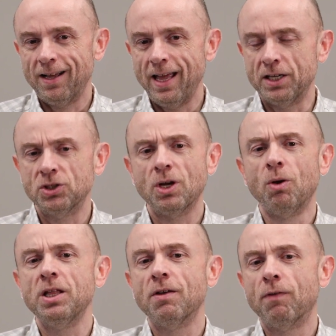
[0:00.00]

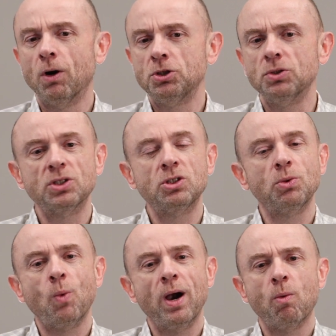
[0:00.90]
extolling the virtues
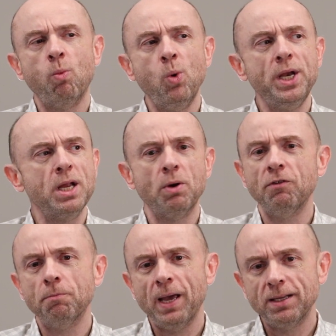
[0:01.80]
to where we don't
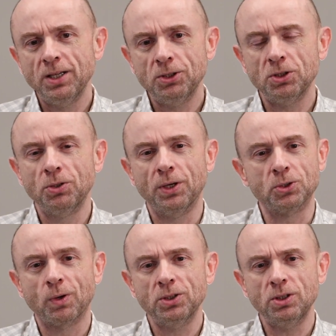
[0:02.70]
even pay attention to it as
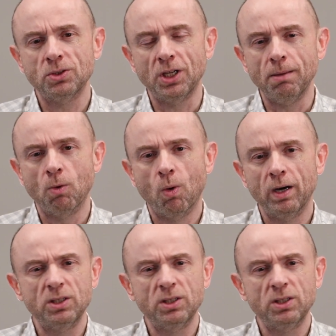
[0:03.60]
Christians anymore.